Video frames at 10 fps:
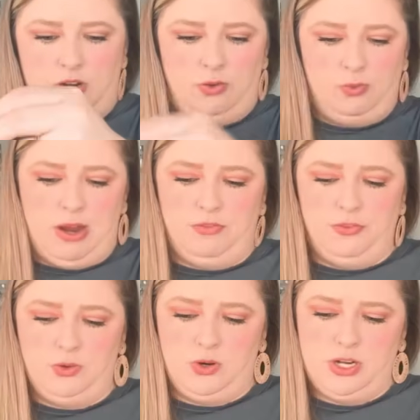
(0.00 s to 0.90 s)
Ralph
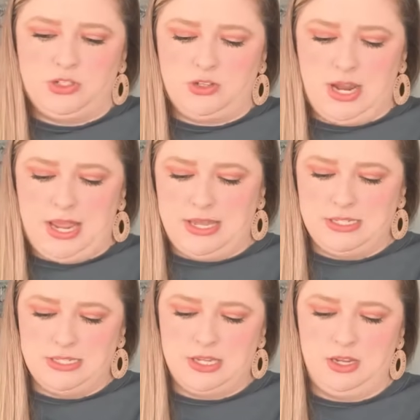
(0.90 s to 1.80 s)
Lauren
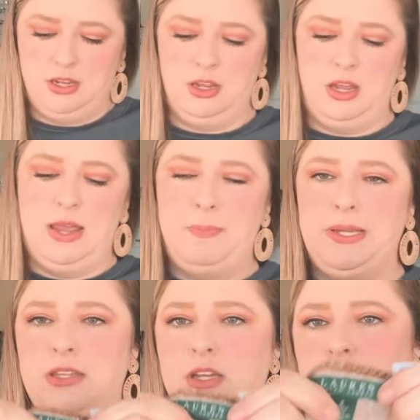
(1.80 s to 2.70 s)
dress. I
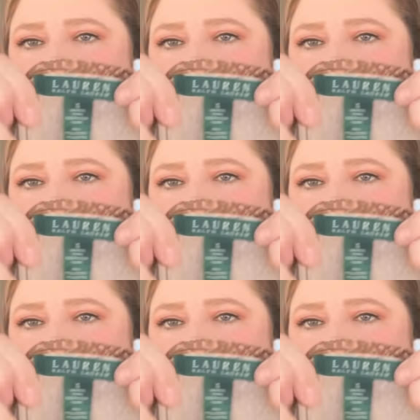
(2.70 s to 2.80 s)
picked this one